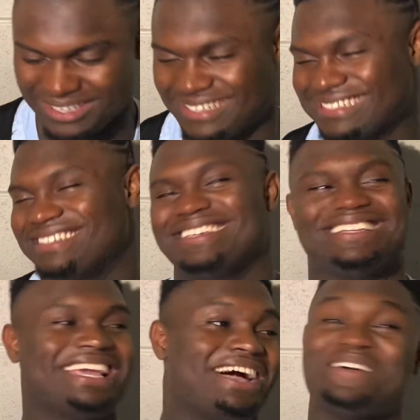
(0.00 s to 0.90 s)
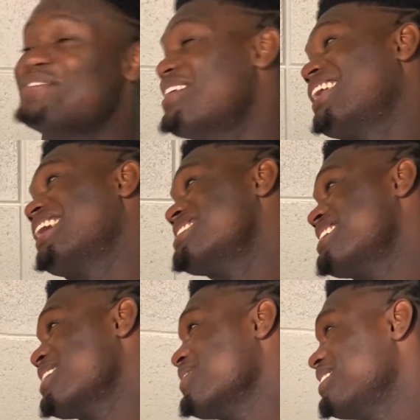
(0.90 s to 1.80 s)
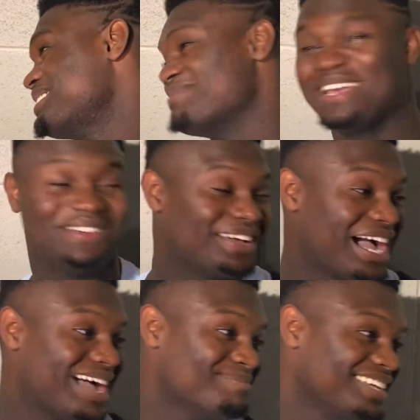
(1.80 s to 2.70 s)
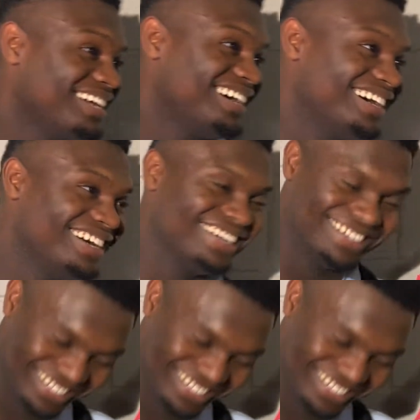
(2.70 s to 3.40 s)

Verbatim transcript: it, I don't even know how to answer that question, man. You got me. Uh,